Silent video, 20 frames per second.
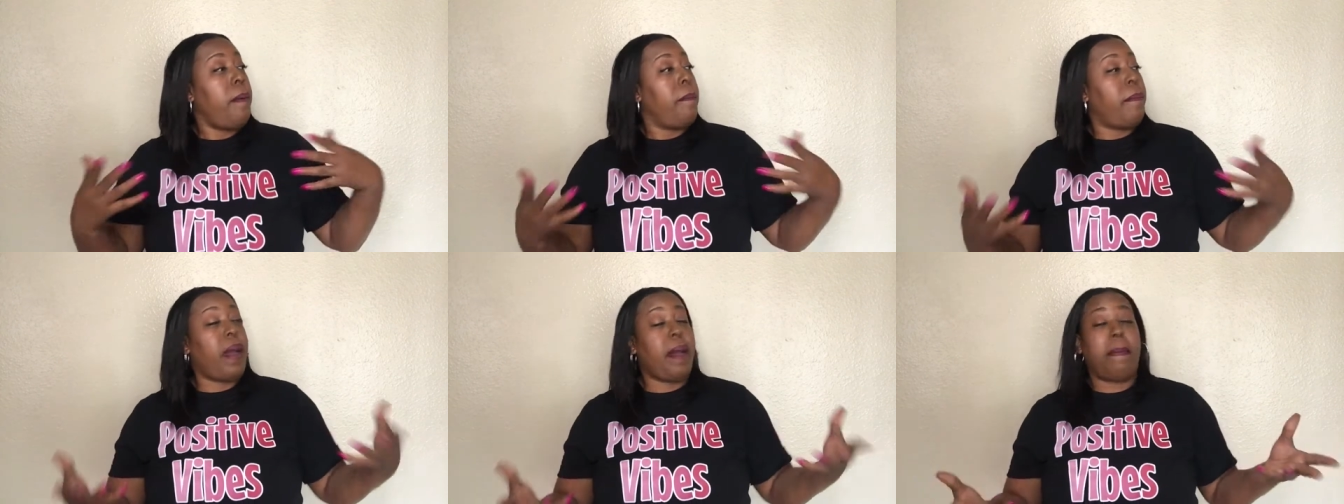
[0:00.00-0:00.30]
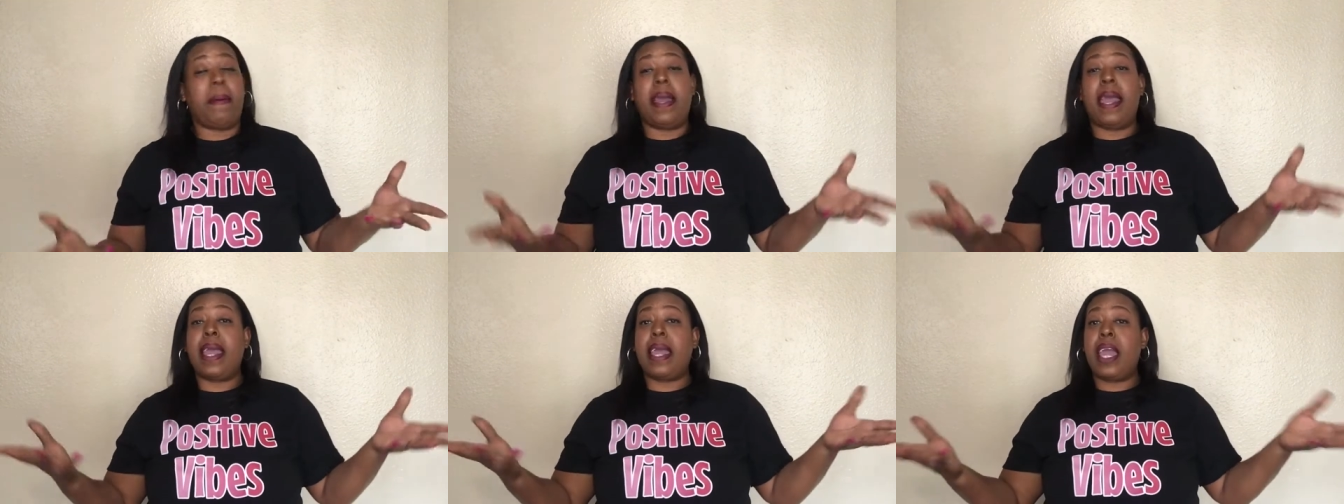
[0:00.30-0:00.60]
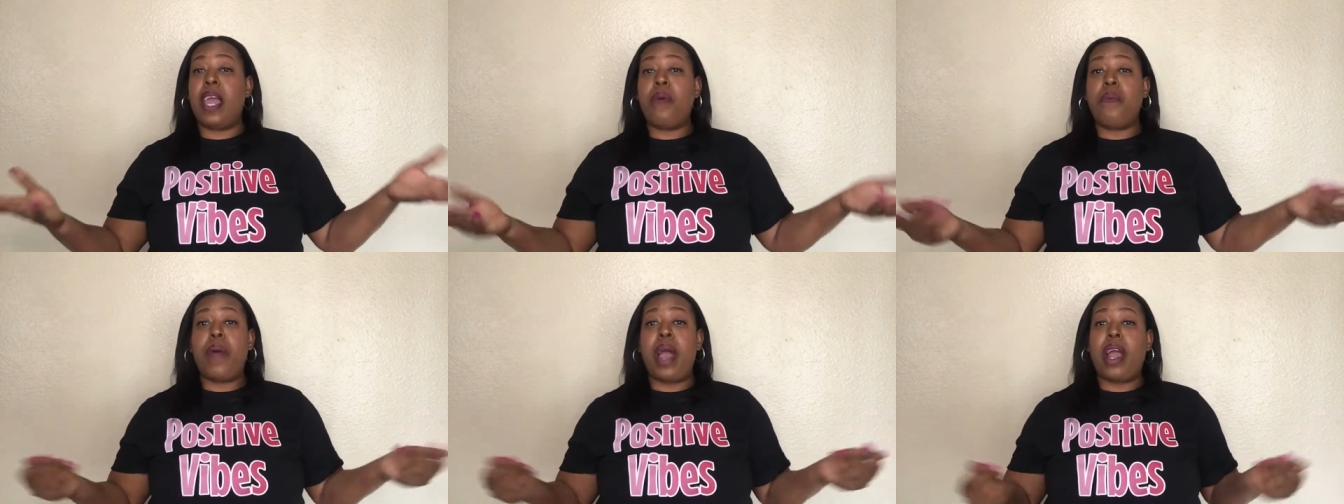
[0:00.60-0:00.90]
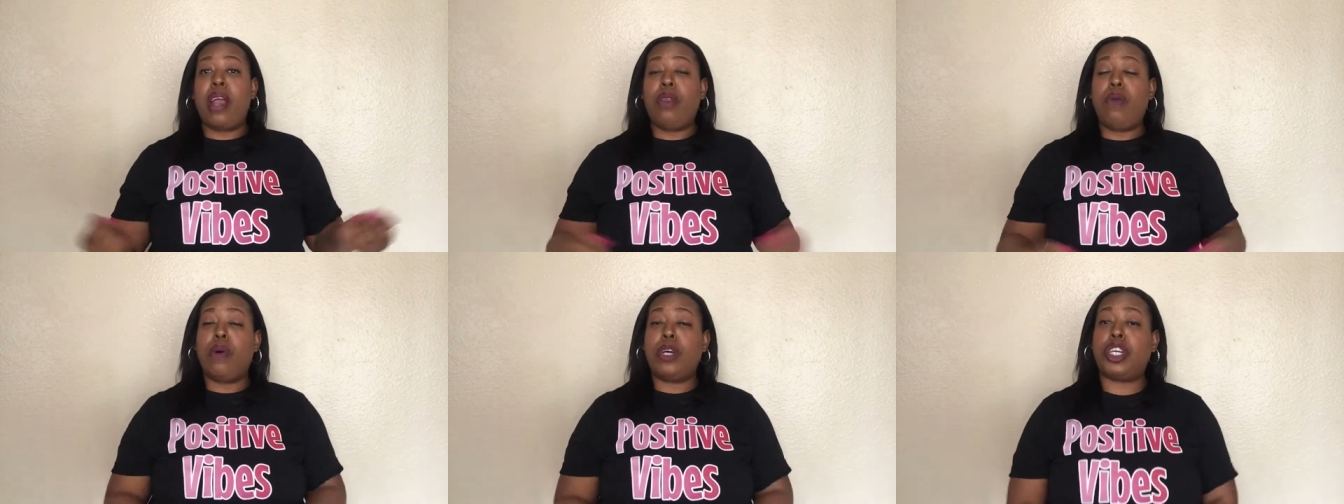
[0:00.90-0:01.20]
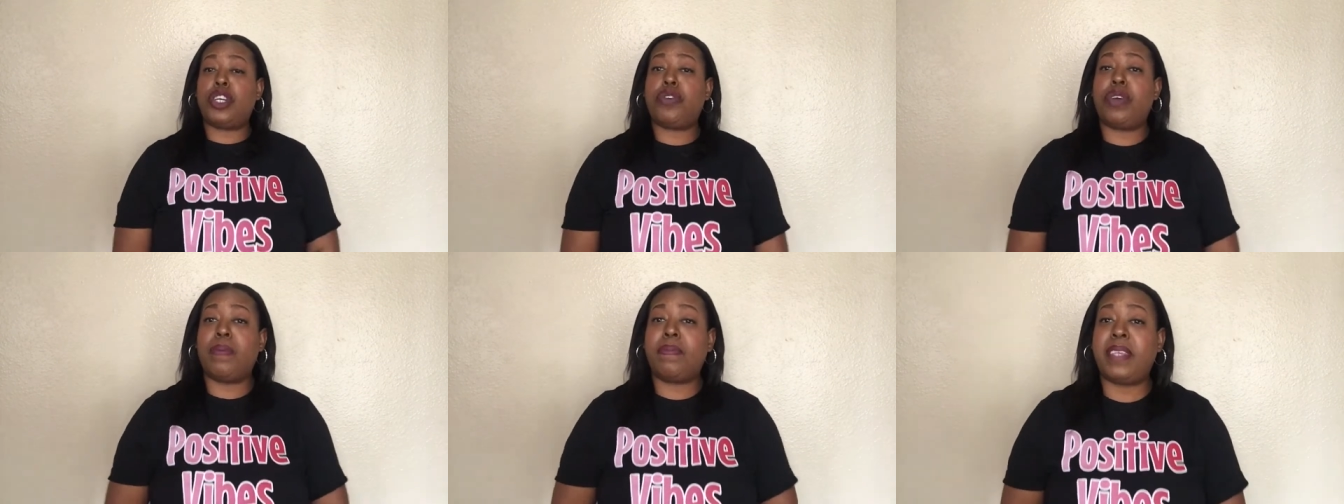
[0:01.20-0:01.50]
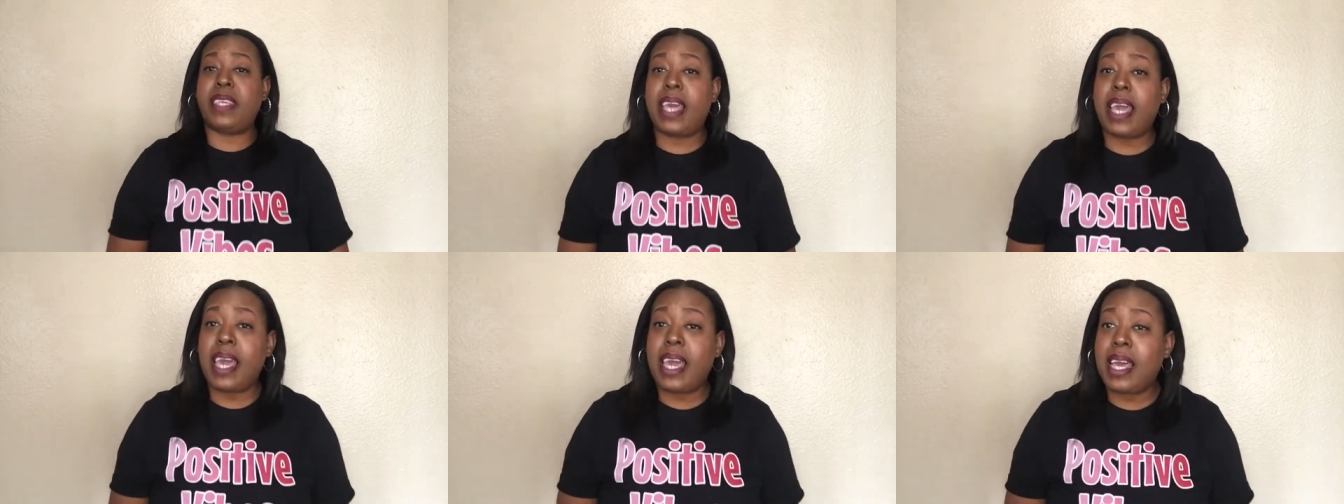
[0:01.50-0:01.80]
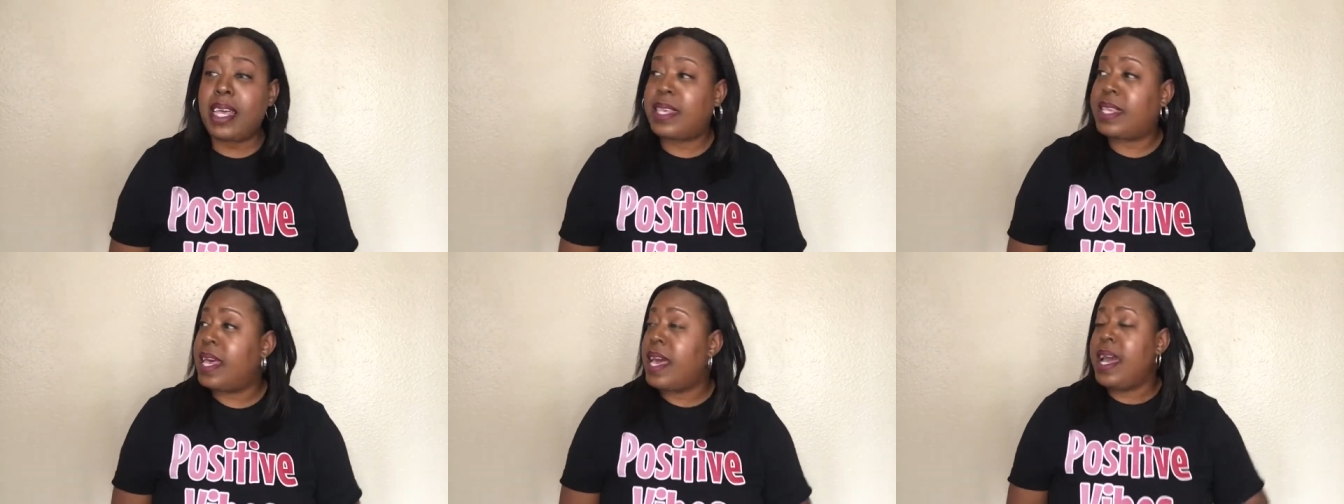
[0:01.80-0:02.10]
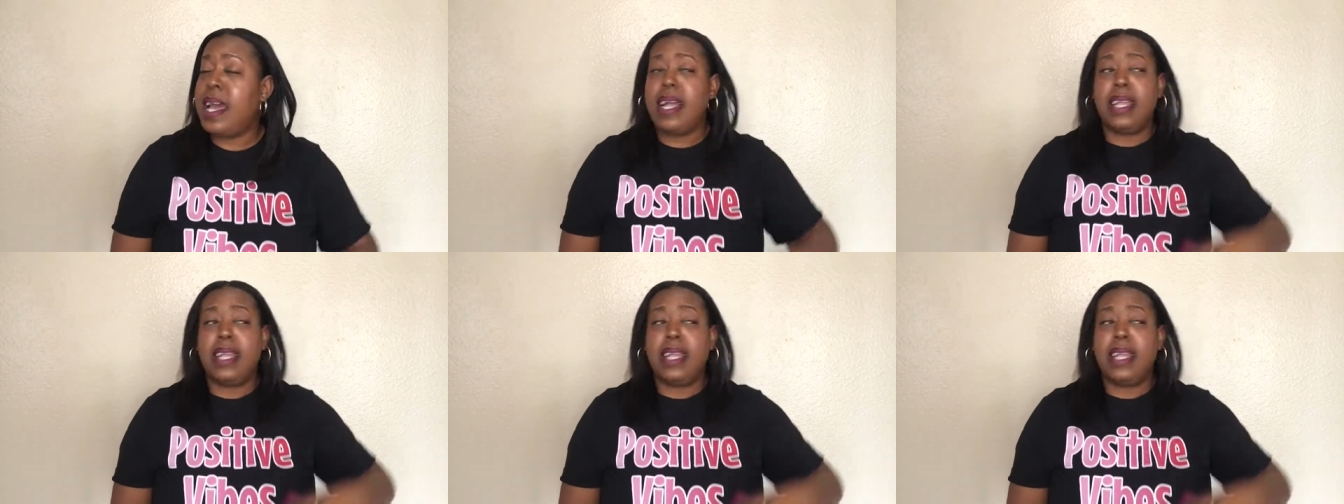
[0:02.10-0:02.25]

Baby, he getting ready to do a strip tease.